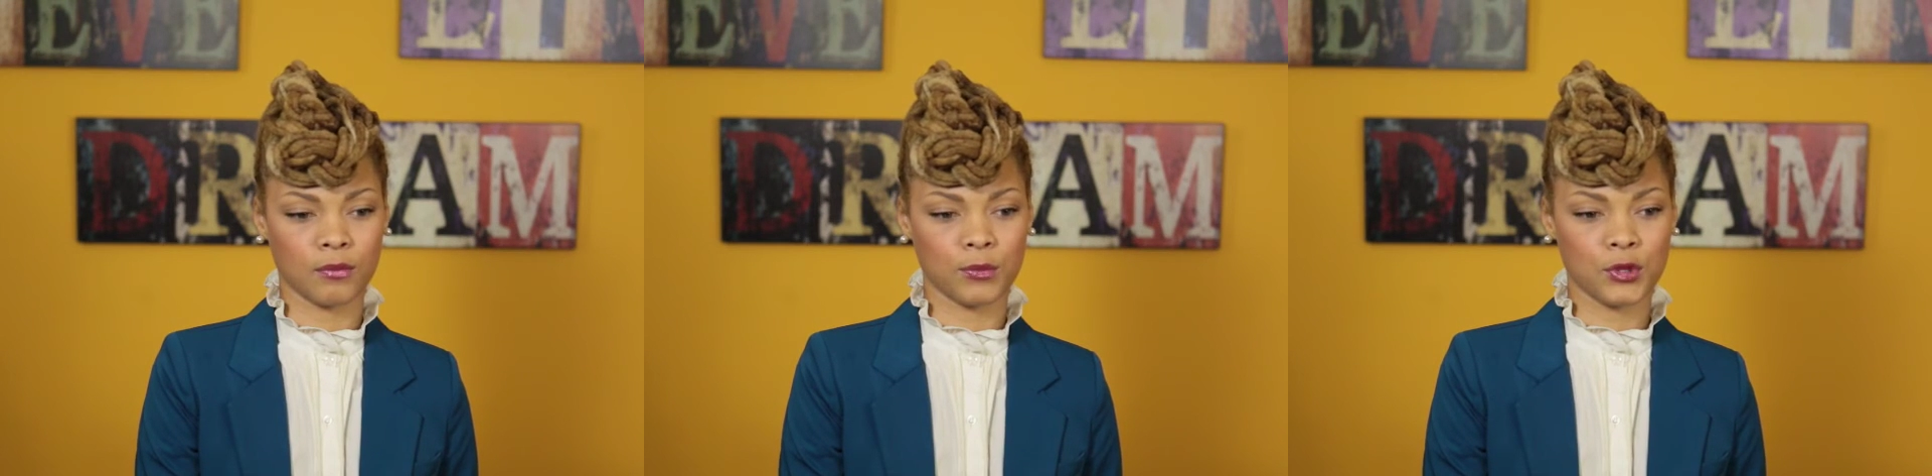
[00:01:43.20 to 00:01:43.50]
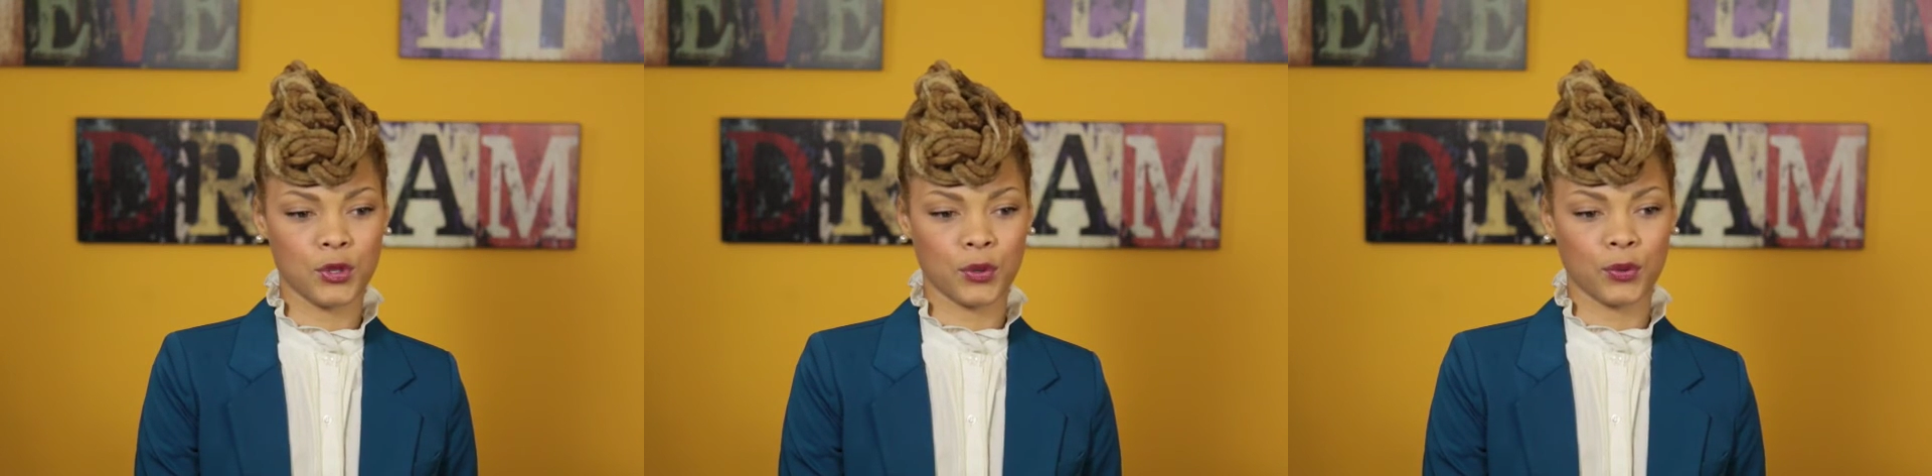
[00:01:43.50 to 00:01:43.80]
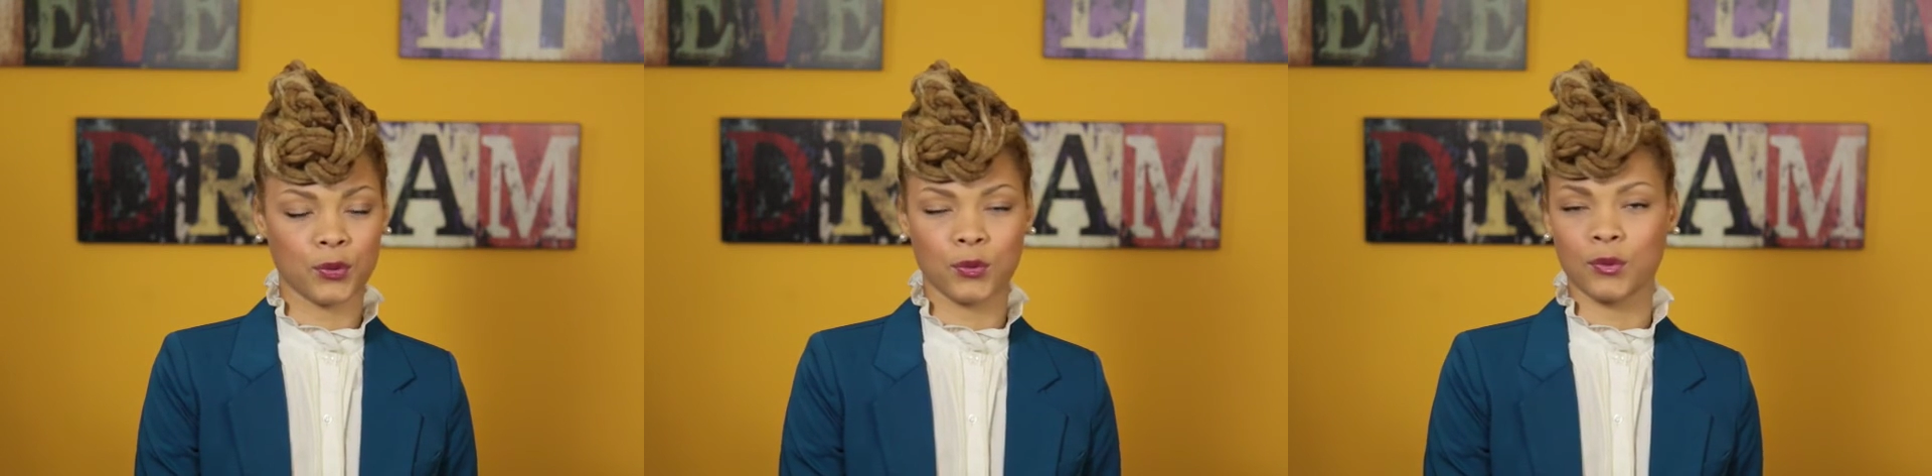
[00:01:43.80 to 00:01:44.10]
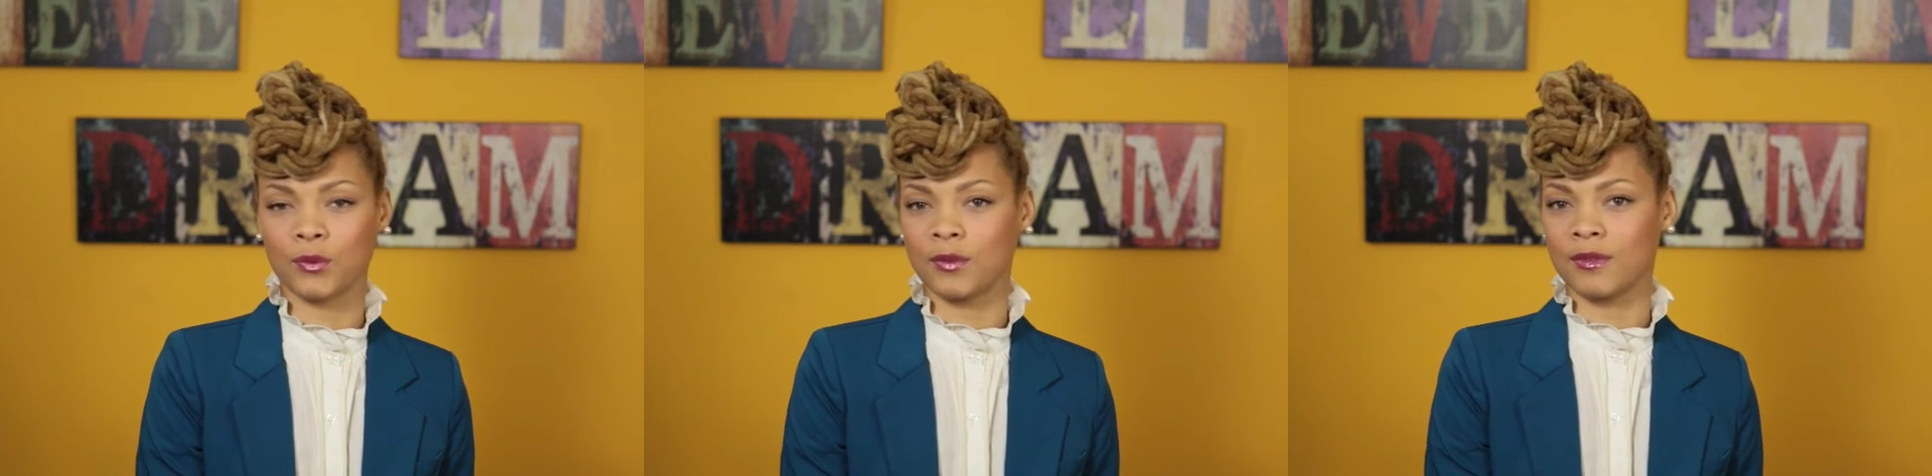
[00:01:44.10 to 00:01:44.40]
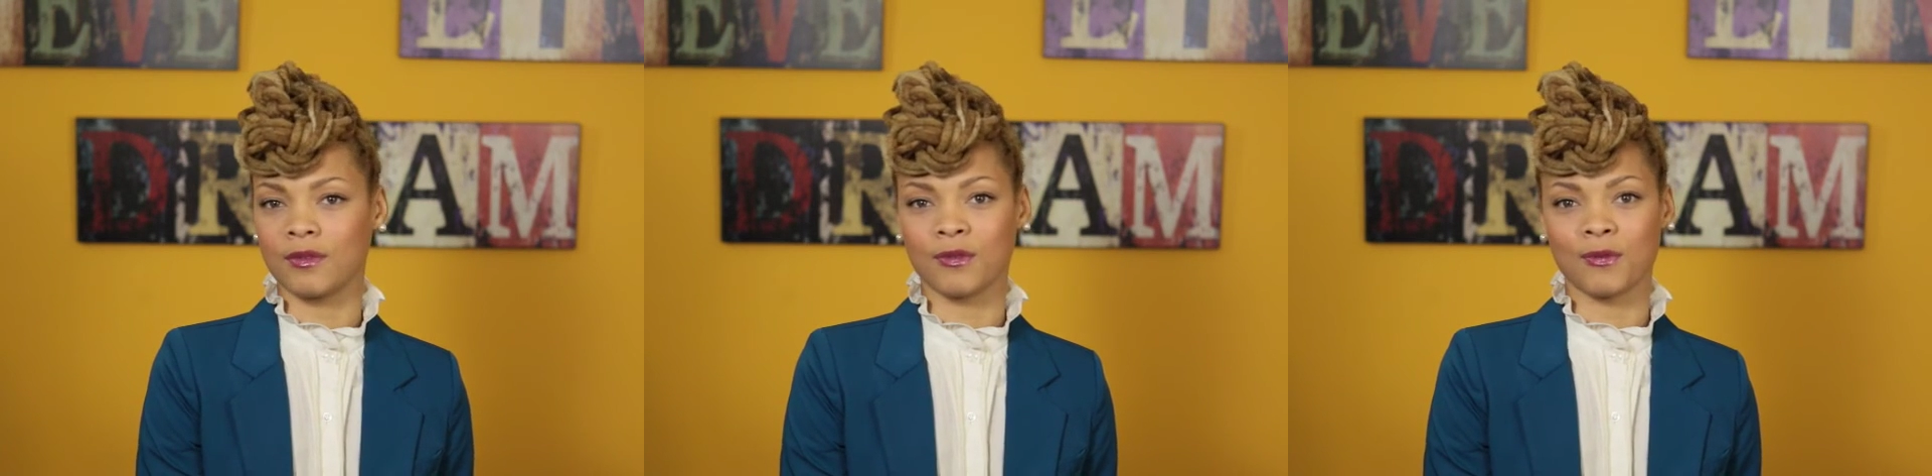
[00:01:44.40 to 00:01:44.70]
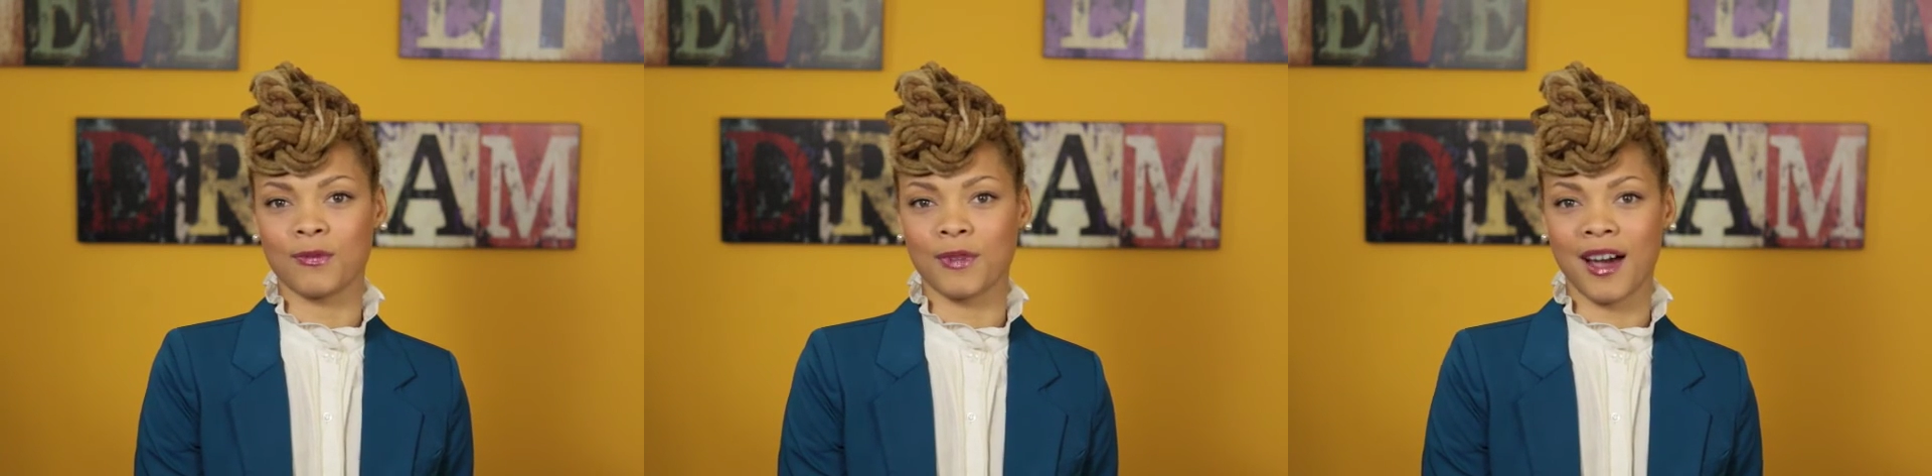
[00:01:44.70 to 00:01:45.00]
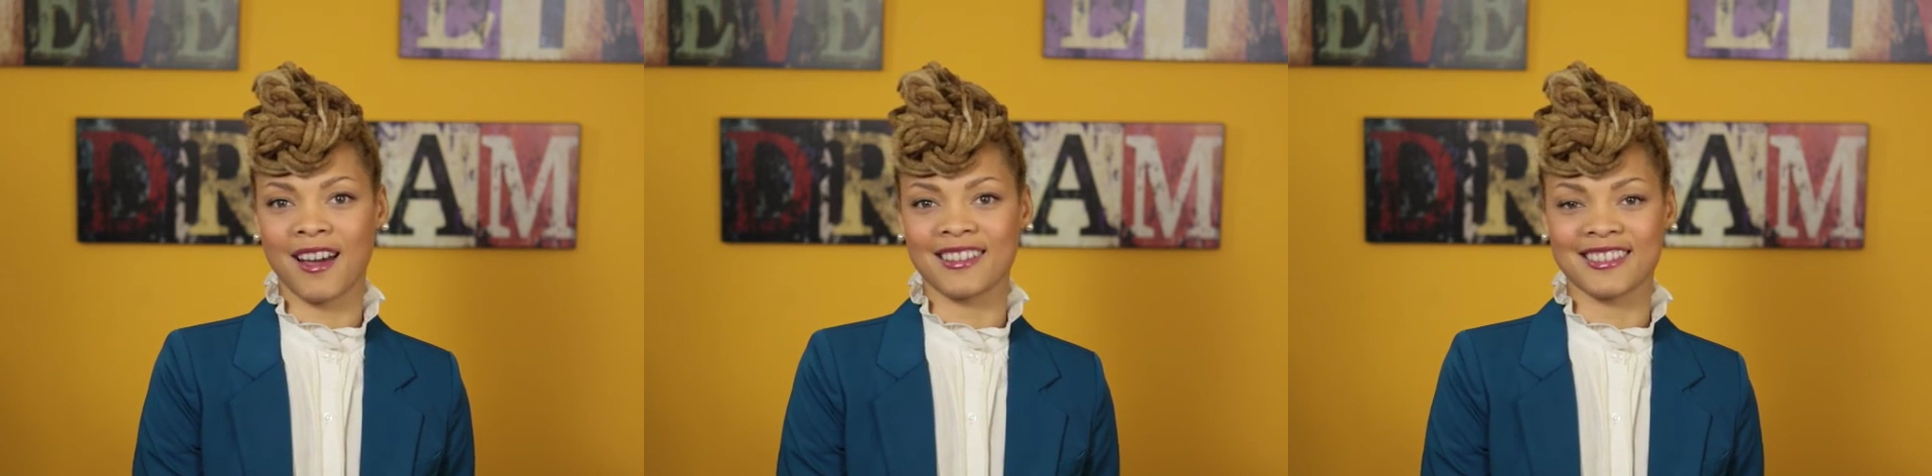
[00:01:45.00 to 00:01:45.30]
to
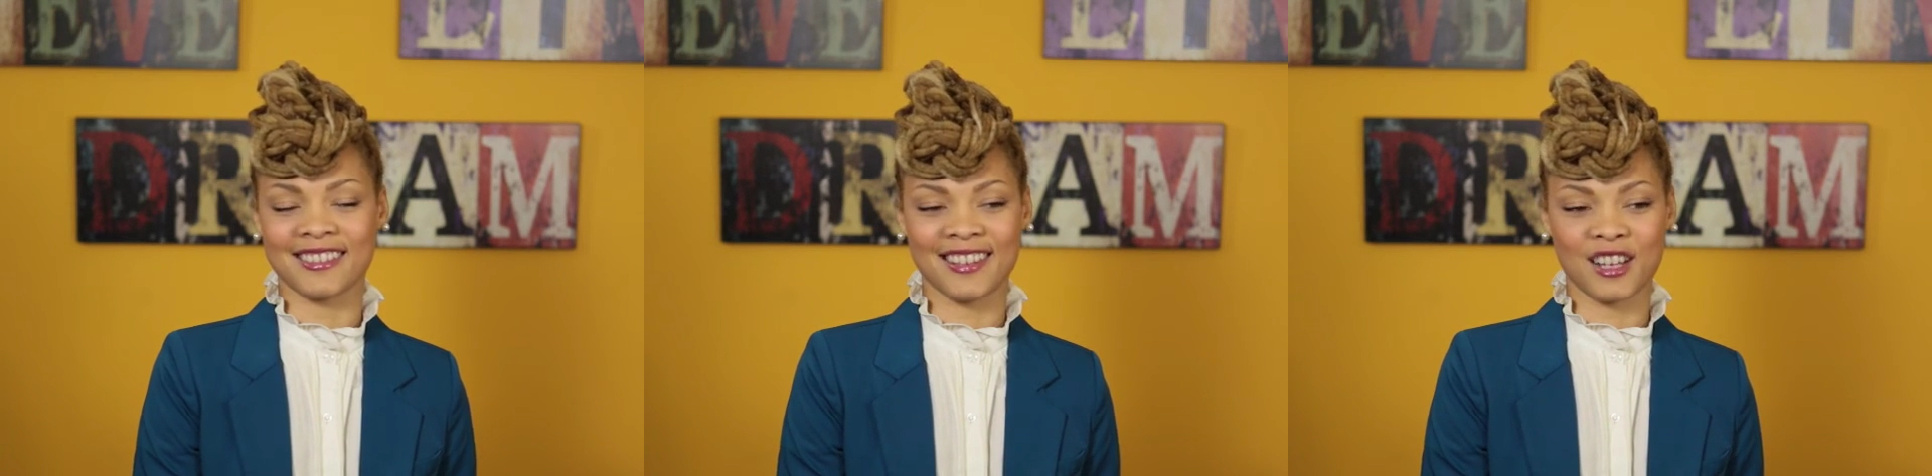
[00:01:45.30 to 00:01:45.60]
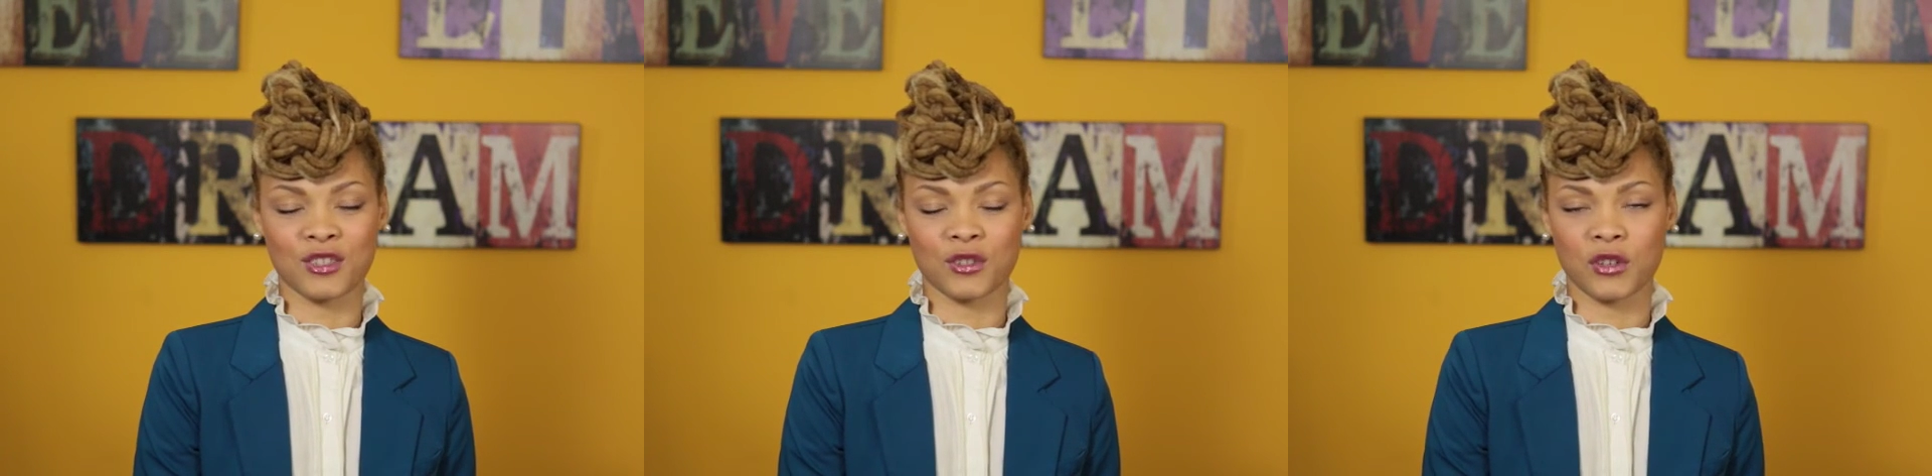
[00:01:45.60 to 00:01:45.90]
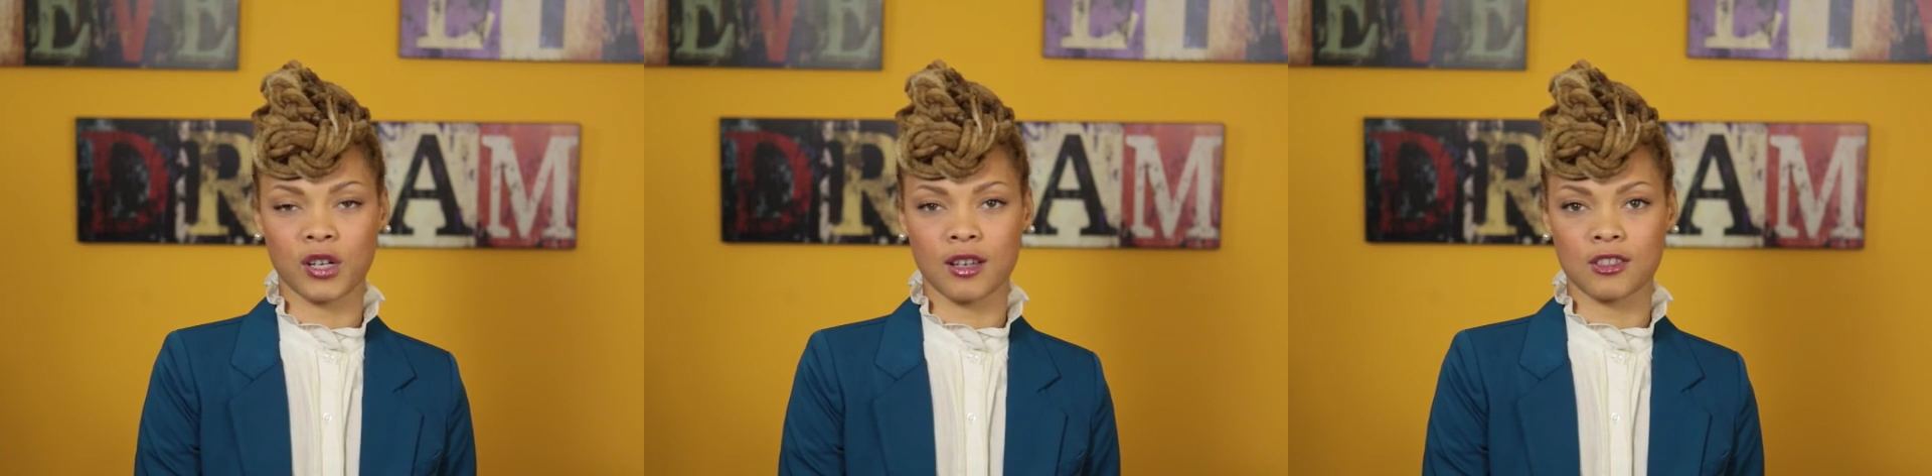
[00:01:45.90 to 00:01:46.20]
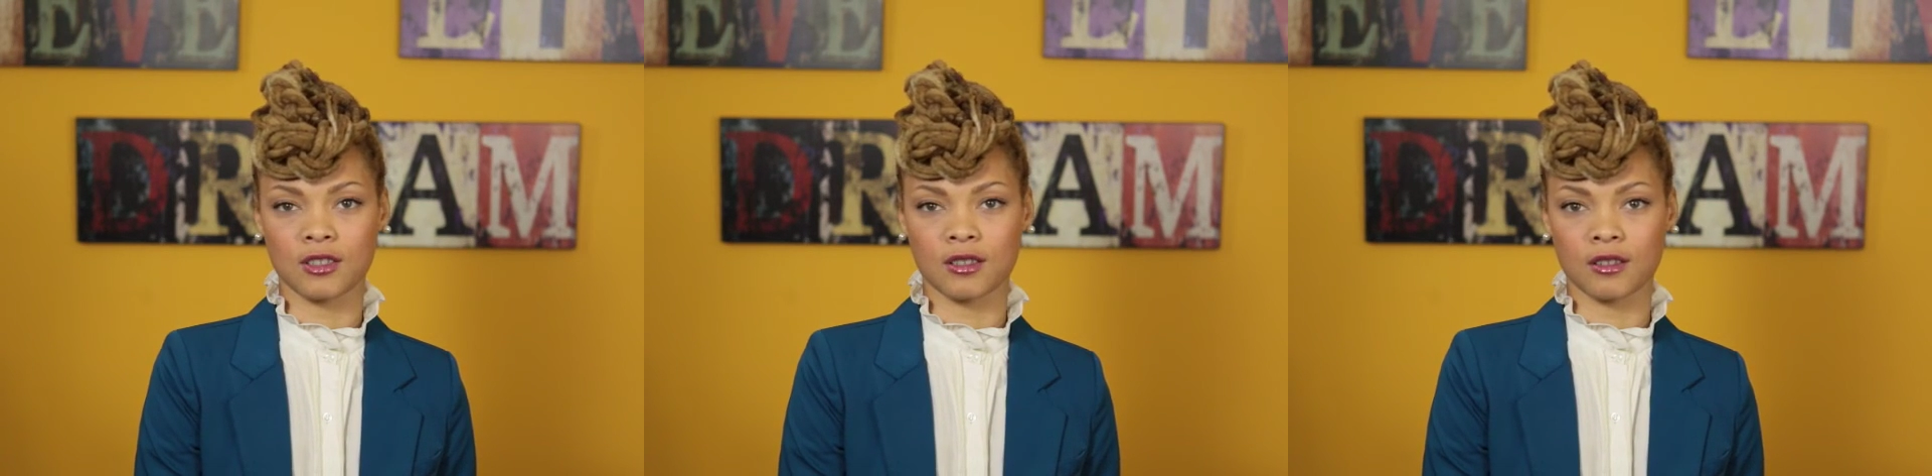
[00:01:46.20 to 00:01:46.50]
God's natural creation.